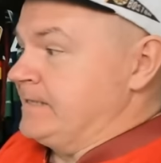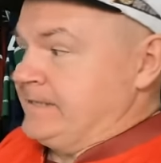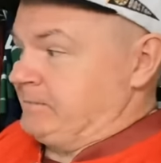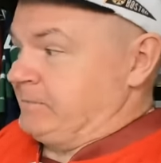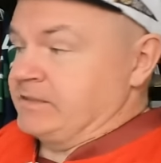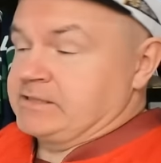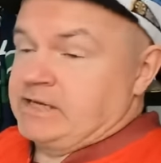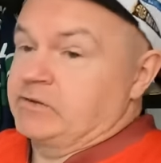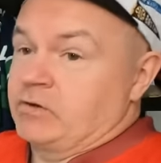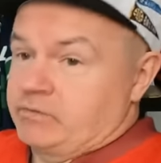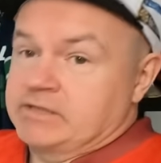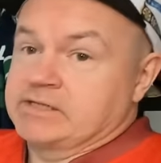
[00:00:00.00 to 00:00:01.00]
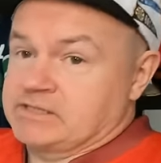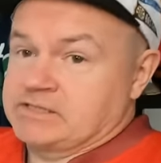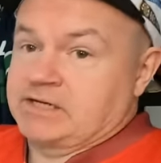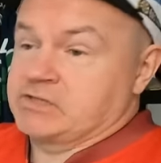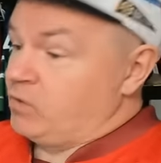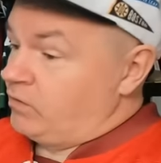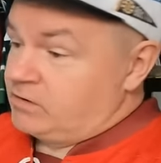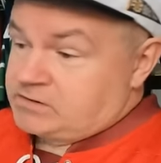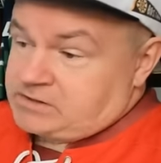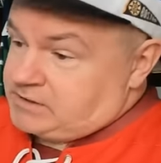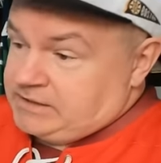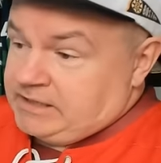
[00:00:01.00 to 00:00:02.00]
That being said though, it is six
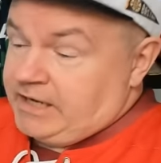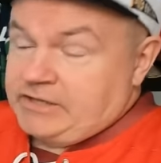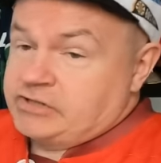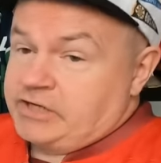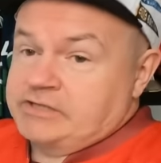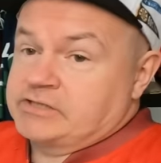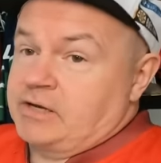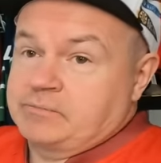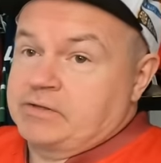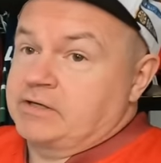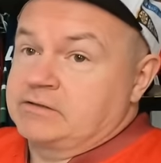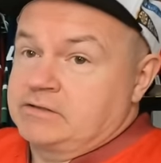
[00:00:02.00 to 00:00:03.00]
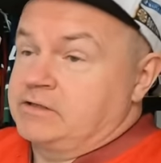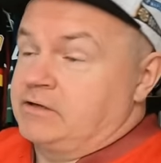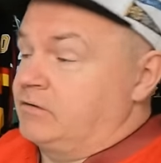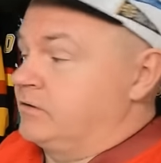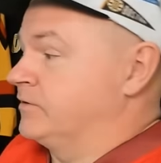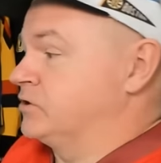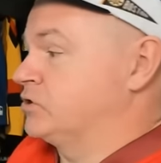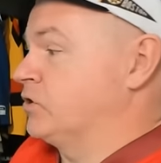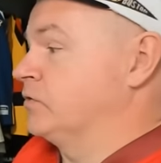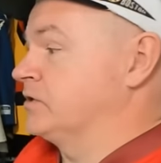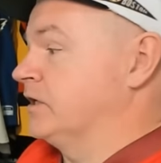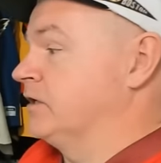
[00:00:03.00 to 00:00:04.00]
goals. You got to change something. Nedeljkovic
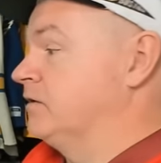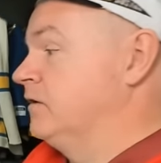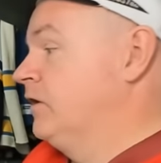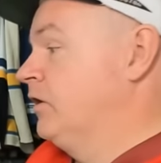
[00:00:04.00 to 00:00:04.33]
goes in.